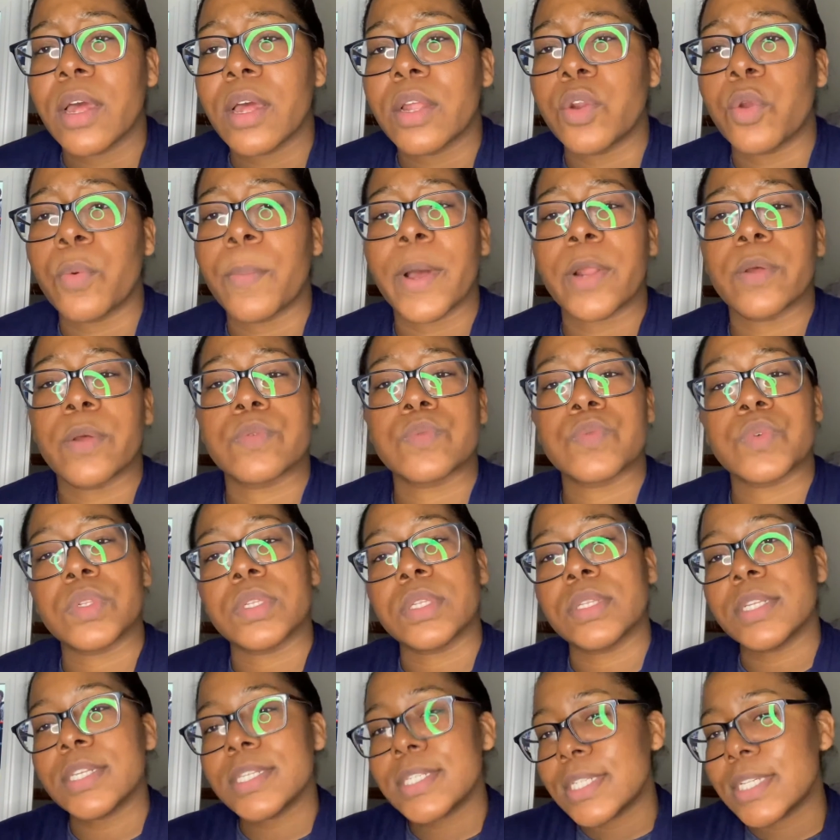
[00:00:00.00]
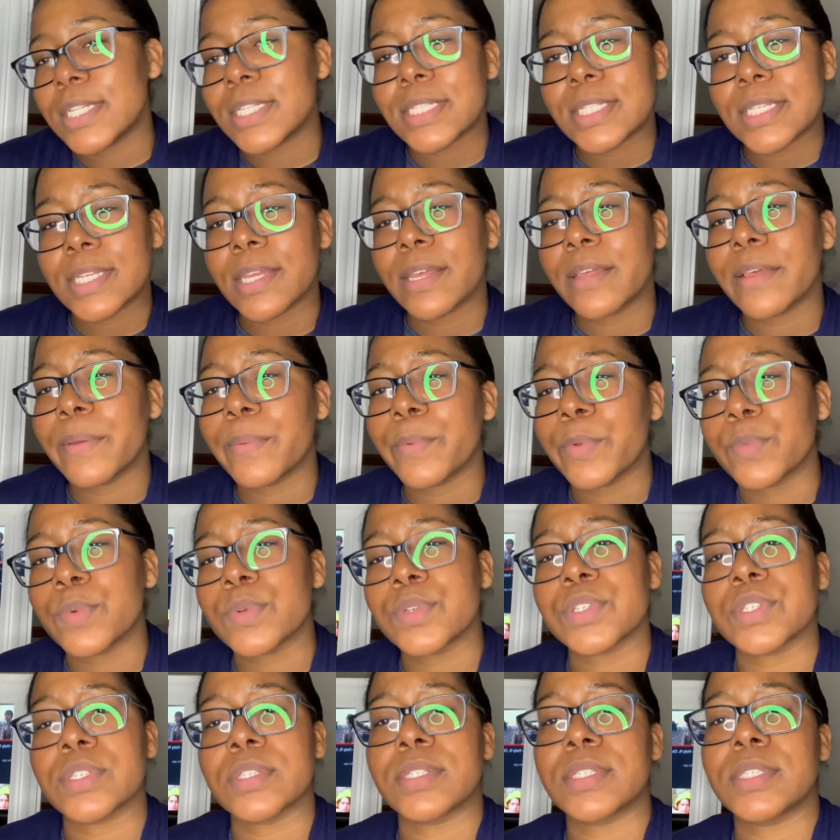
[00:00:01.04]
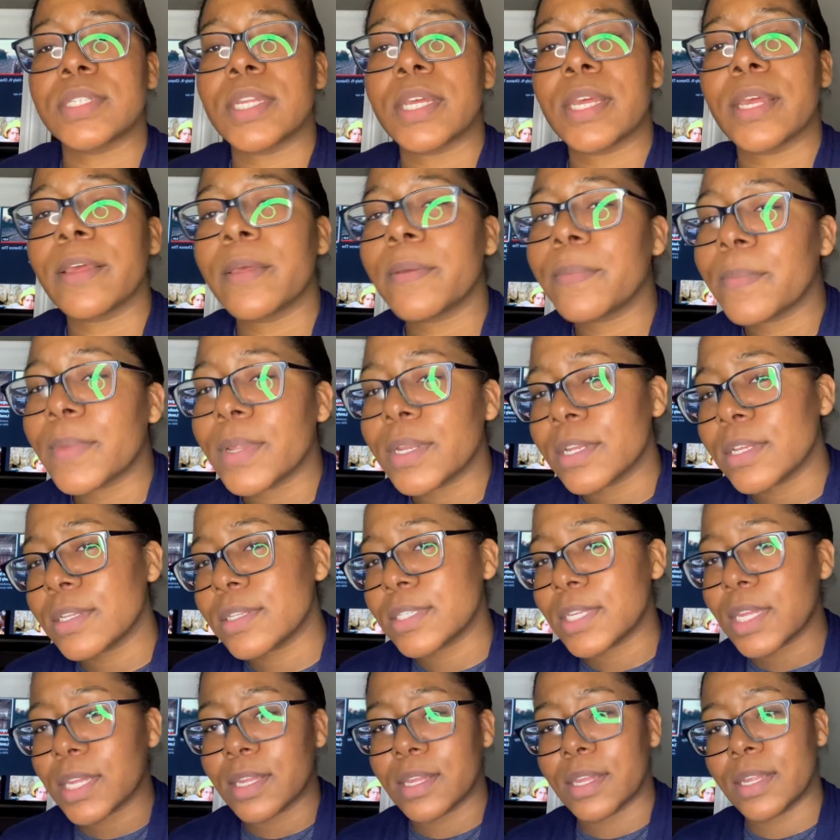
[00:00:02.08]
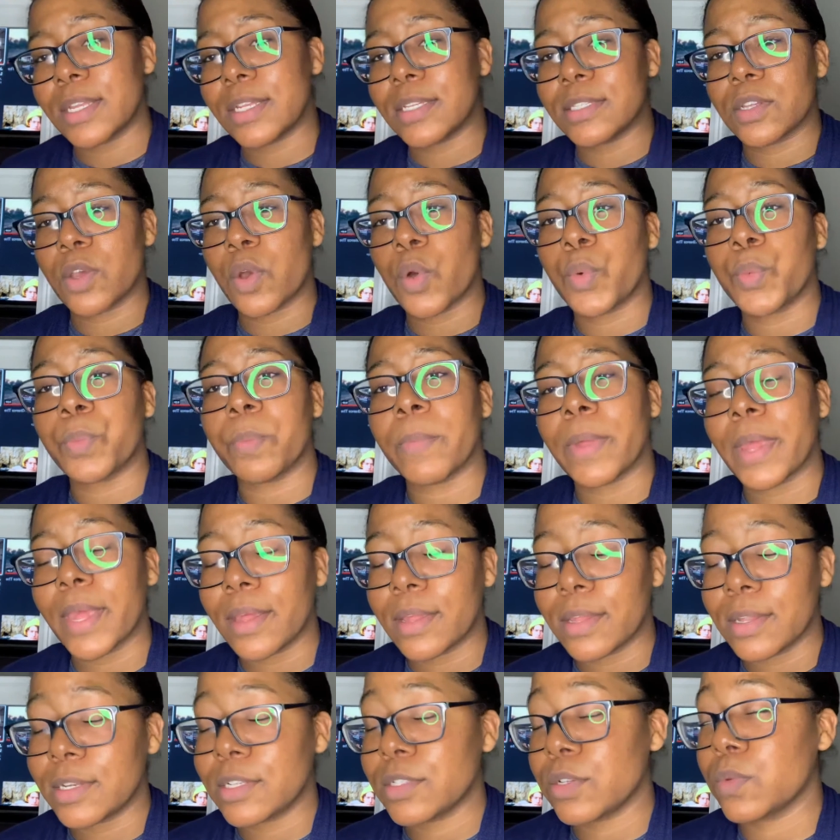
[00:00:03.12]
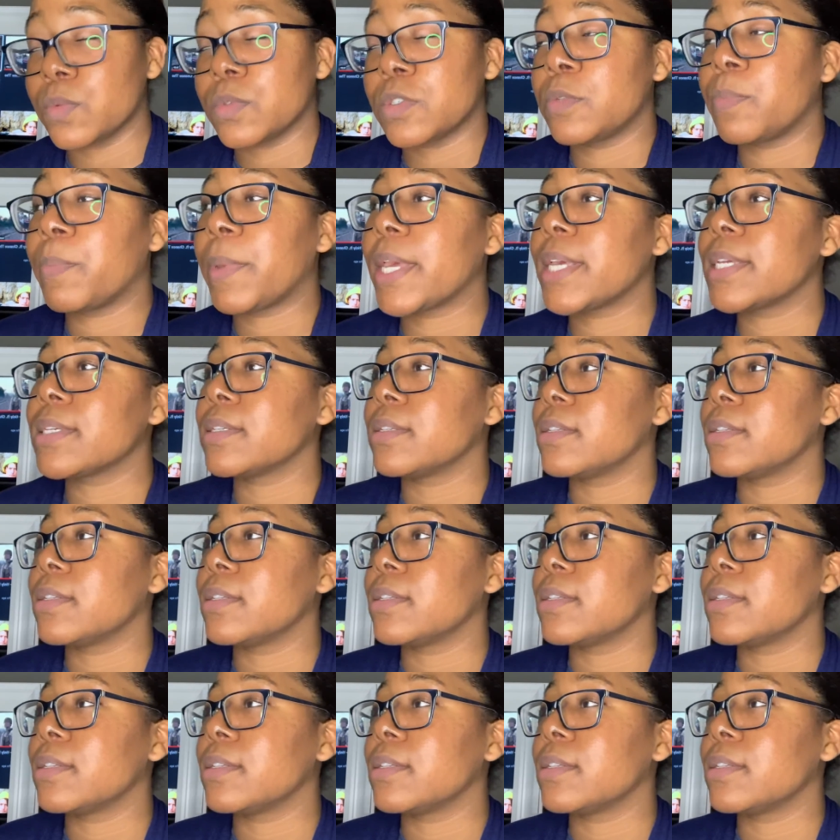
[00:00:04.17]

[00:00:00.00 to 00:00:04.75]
Nobody was really listening to him. It was just him in his in his own in his own space,